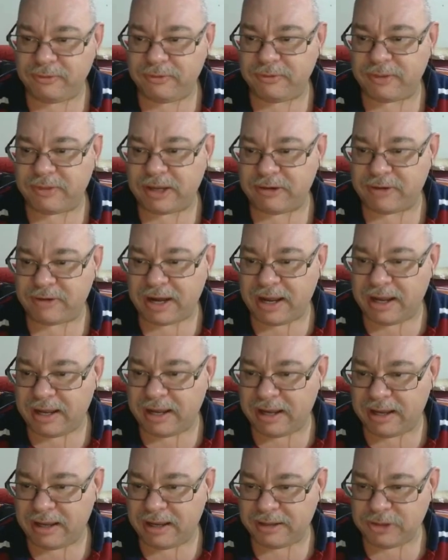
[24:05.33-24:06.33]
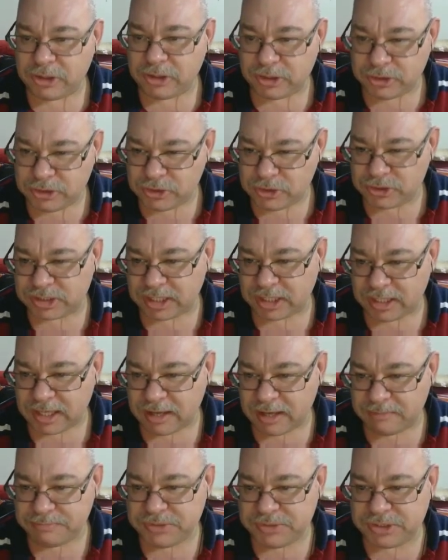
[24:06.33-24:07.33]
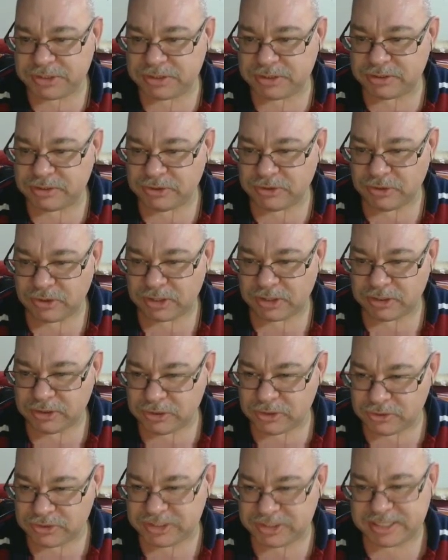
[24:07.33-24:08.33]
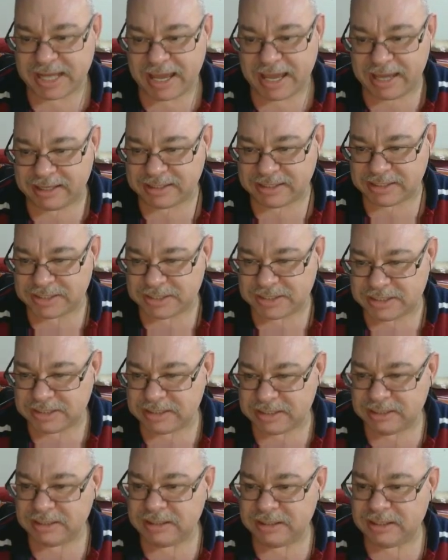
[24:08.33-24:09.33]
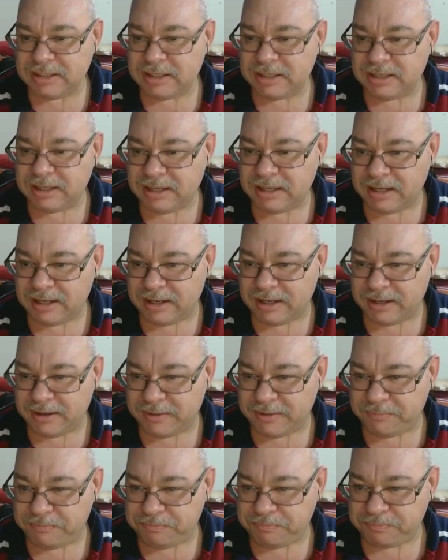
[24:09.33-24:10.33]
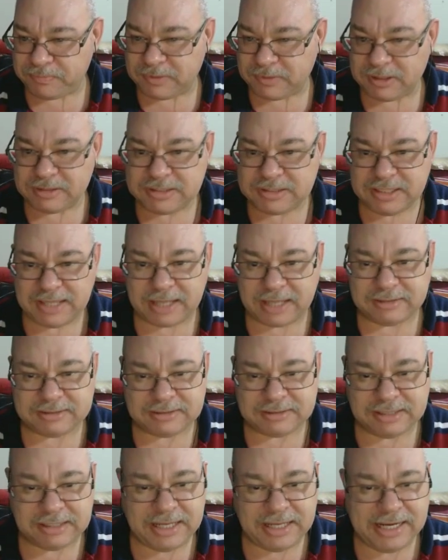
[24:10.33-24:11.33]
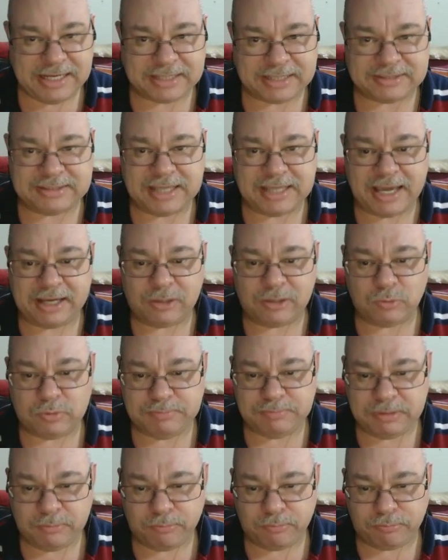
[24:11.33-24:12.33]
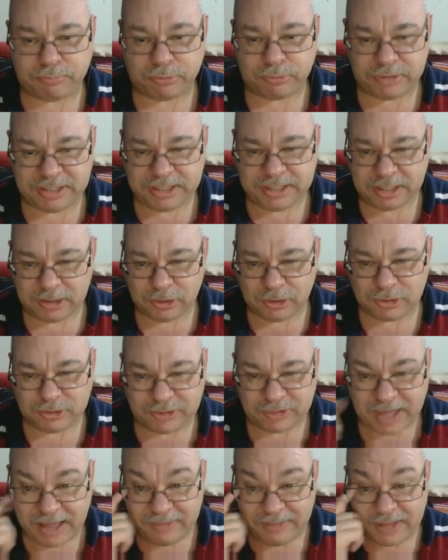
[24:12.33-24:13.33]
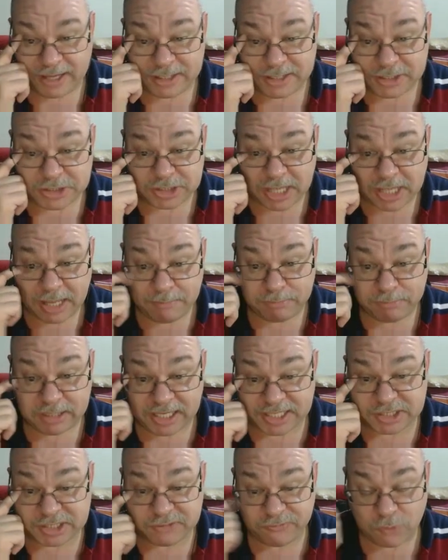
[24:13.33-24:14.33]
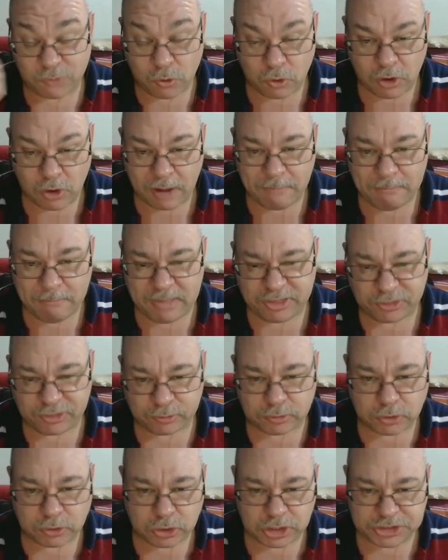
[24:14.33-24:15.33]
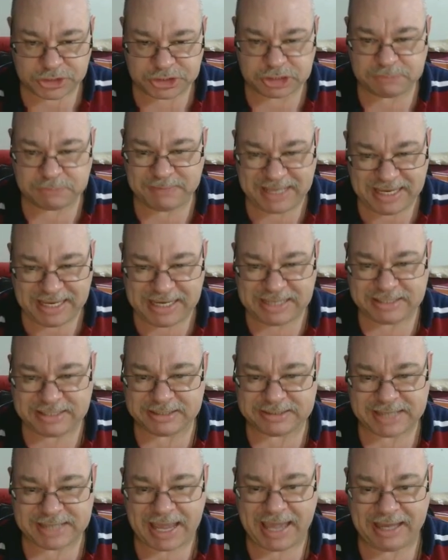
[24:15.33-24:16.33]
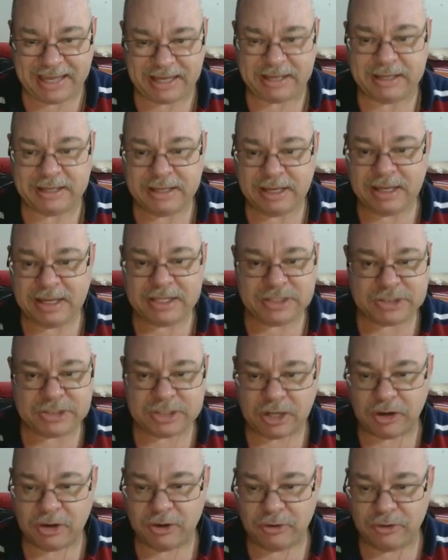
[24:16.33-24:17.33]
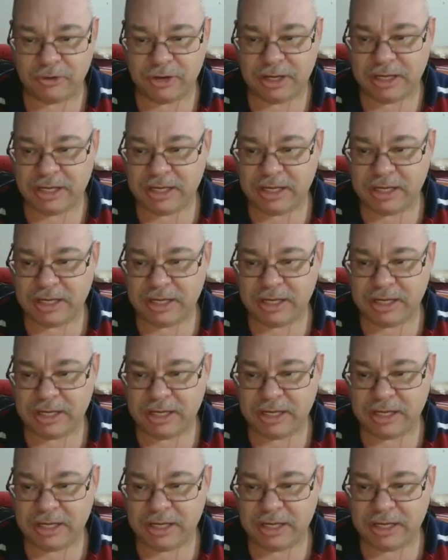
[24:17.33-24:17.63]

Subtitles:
you can use clubs, you can use daggers. See, that Edict dagger would be brilliant. Look at that. That is a +4 mithril speed dagger. So